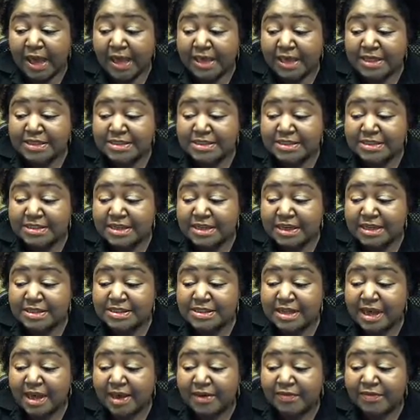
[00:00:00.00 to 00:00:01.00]
It says, Yes,
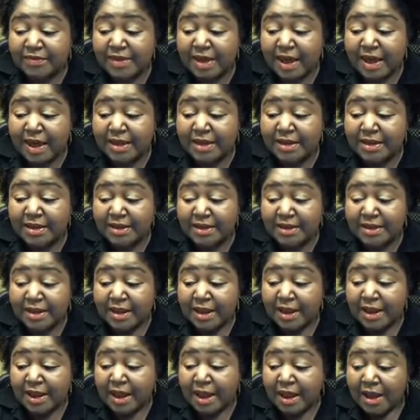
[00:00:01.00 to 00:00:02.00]
I have gotten
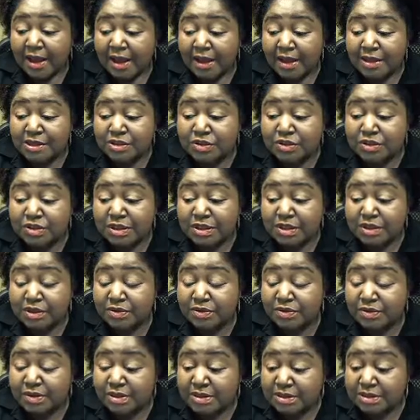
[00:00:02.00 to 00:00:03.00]

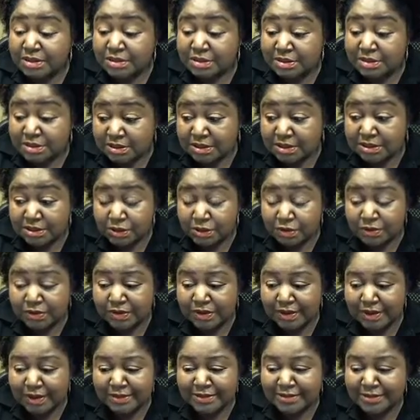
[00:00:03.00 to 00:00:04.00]
contradictory
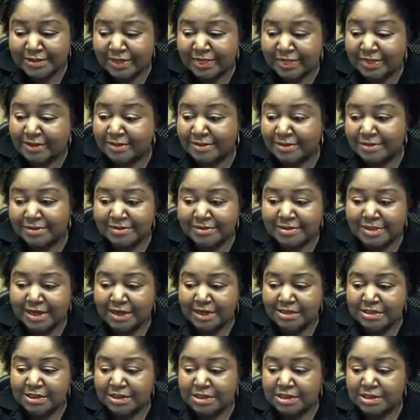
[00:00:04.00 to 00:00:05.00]
contradictory little
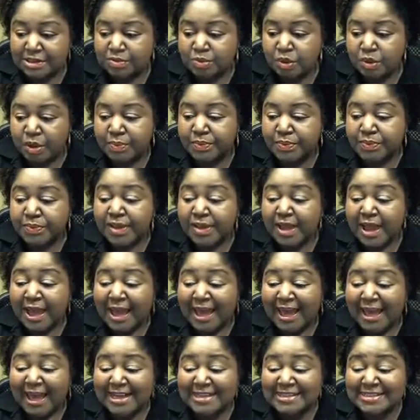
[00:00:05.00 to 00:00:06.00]
tight time this morning.
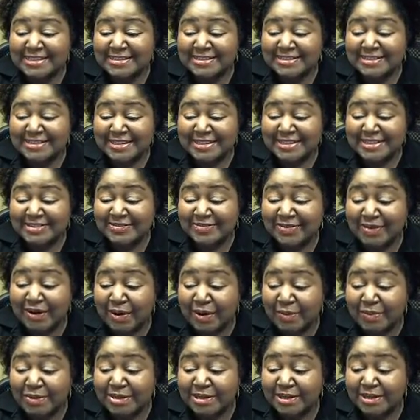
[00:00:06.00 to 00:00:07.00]
Answers as
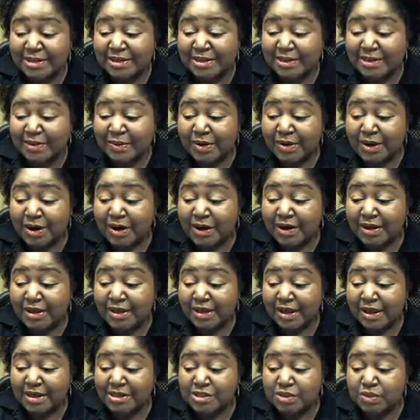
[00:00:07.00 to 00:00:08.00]
well, particularly regarding
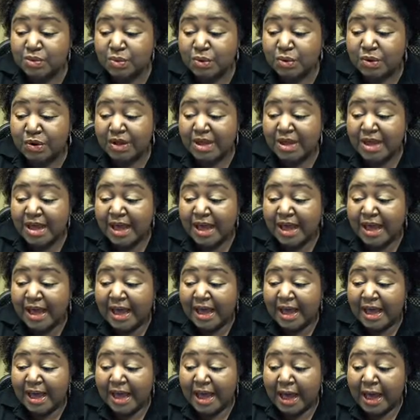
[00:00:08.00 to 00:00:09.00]
castor oil.
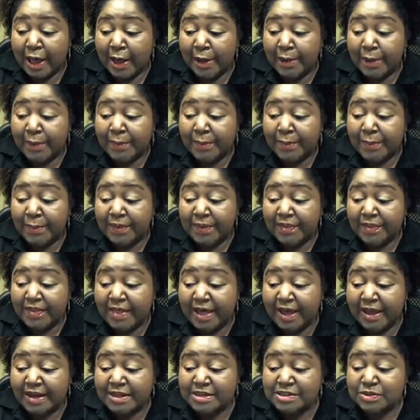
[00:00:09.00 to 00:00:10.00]
Um,
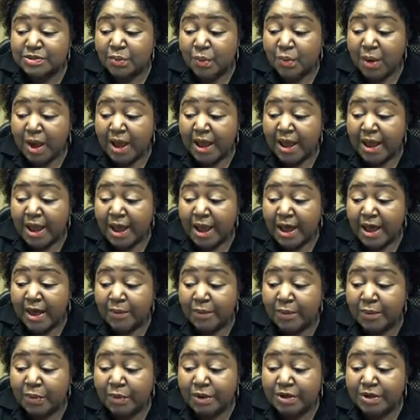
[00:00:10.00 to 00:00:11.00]
that is why I
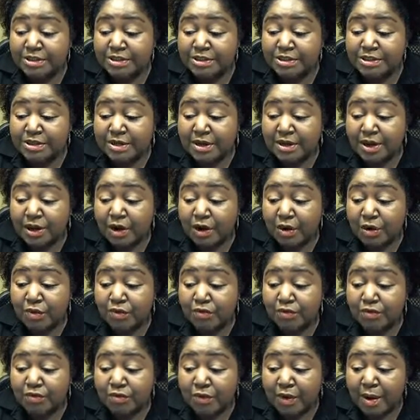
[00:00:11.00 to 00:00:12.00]
want to
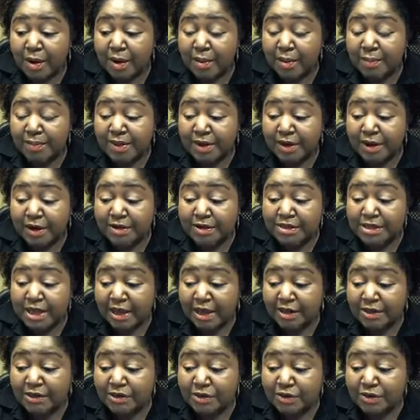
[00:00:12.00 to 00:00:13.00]
know from the hair
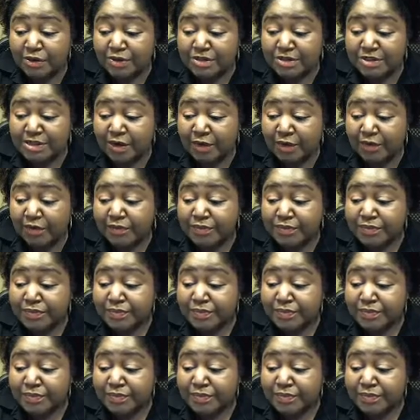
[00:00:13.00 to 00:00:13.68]
doctor herself.